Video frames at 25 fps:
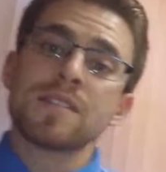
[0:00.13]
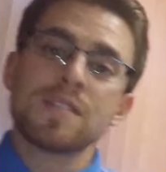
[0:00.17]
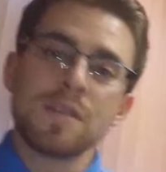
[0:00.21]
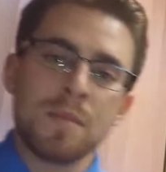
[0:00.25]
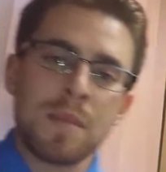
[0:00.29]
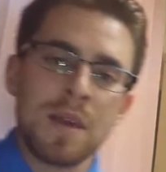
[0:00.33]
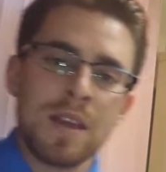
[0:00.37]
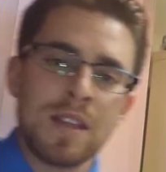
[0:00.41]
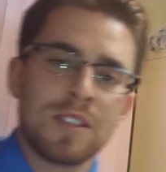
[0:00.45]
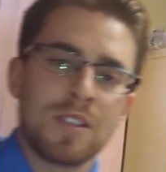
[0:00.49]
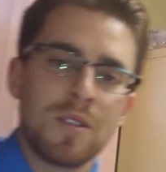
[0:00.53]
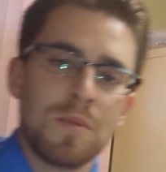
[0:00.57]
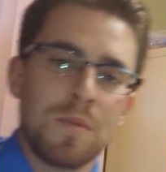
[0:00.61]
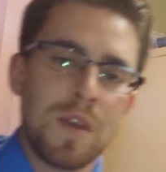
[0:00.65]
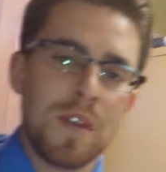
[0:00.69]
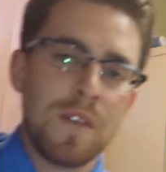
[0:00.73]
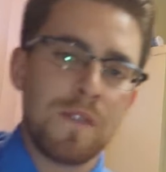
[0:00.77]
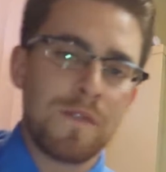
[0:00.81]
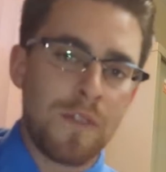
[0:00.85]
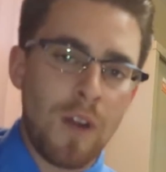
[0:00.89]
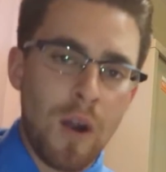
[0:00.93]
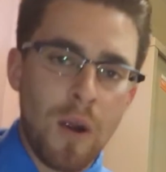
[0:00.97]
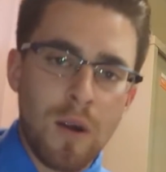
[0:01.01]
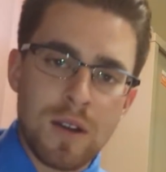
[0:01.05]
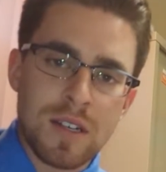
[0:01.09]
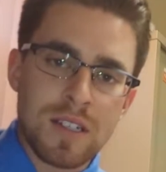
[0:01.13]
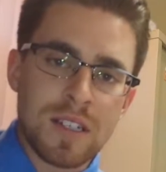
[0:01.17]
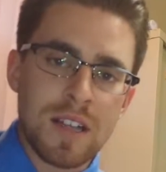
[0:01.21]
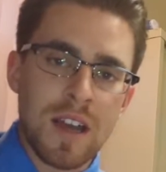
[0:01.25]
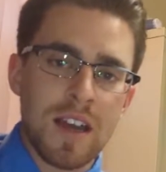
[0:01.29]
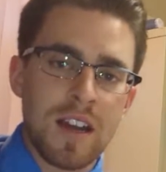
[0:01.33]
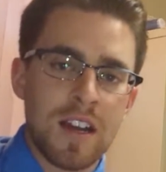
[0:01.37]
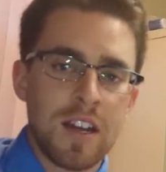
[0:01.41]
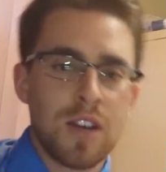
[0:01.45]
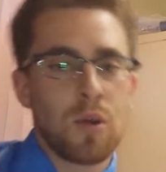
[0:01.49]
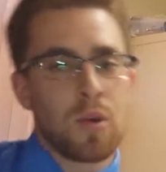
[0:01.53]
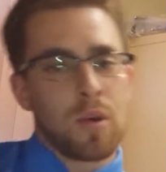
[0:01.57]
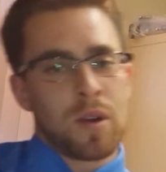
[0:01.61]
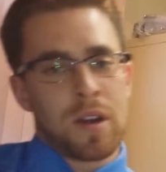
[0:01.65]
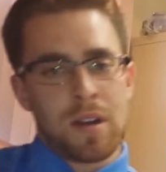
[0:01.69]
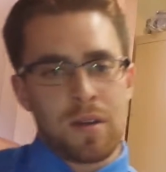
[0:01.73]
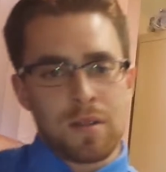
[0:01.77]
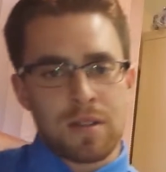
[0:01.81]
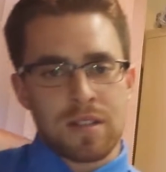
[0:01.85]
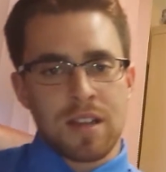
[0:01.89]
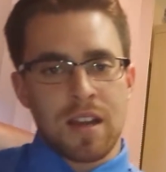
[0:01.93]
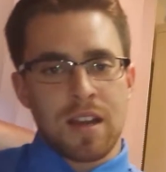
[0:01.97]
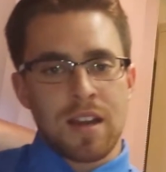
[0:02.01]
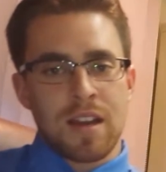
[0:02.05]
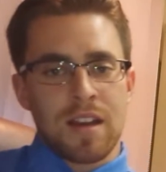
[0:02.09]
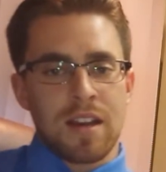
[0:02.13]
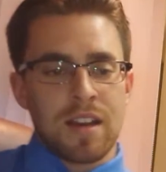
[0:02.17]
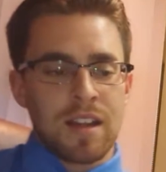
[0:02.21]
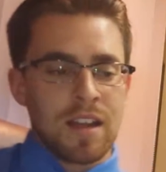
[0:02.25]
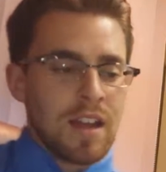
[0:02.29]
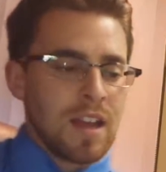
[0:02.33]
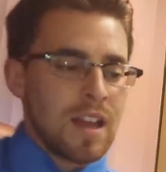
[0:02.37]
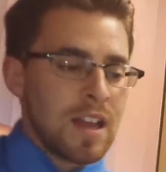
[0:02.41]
To be farsighted or nearsighted.